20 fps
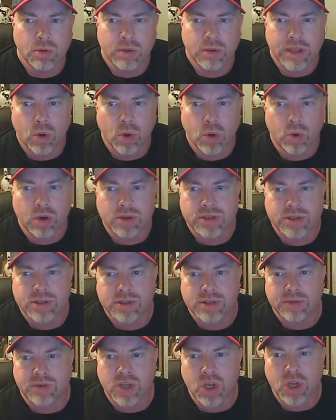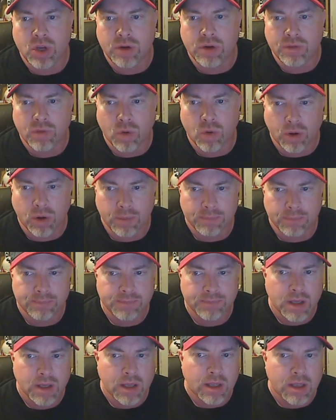the origins of cuneiform
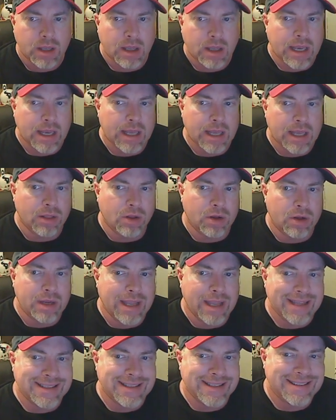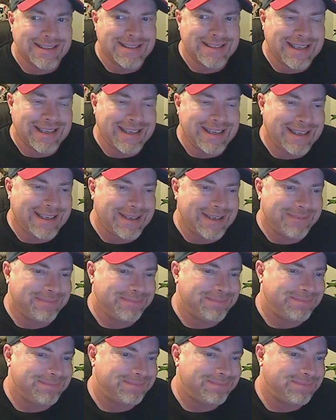and look and see
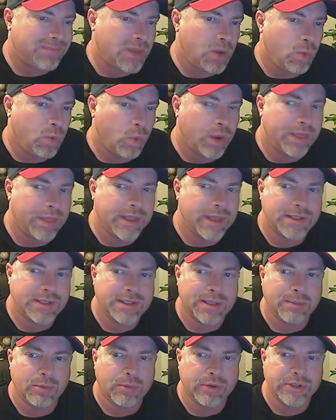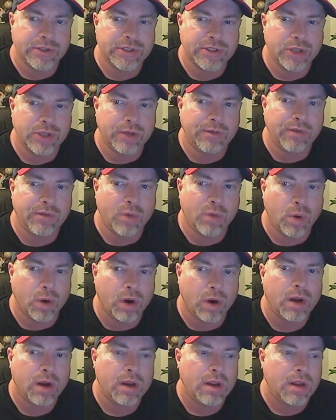what the symbol stood
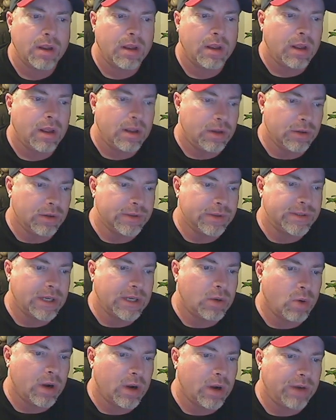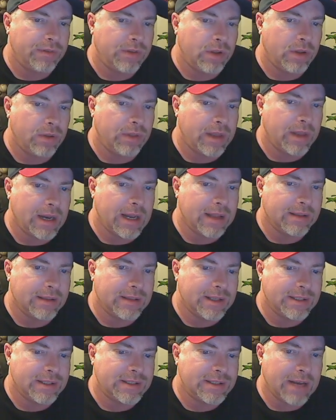for, you'll see quite a few
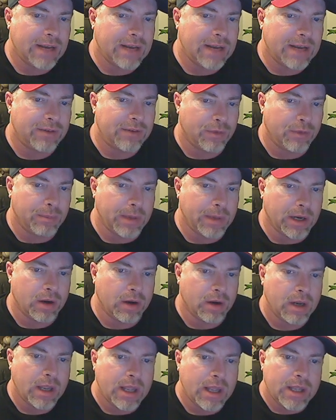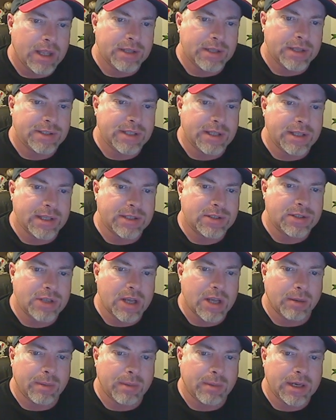that stand for beer. You see this
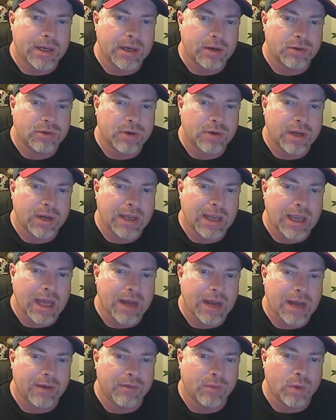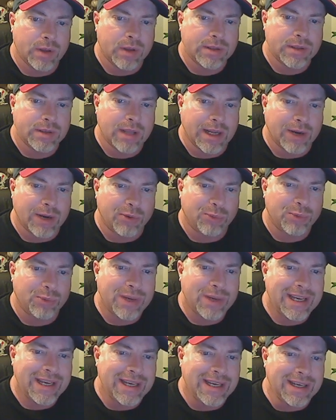gentleman here drinking out of what's like a
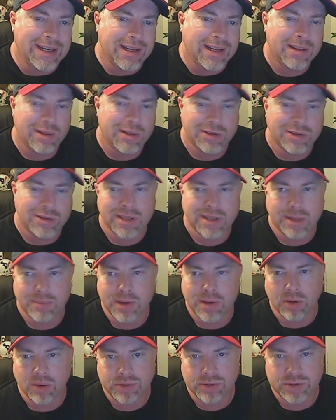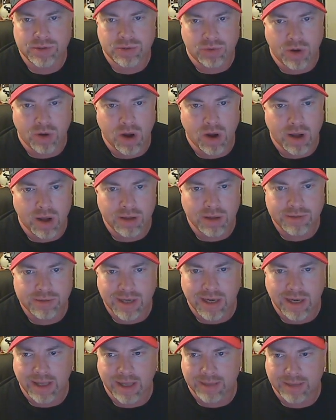reed, looks like a big old straw. It's
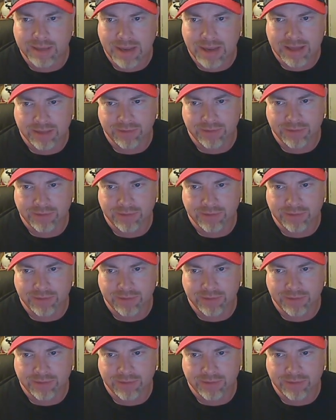kind of like back in the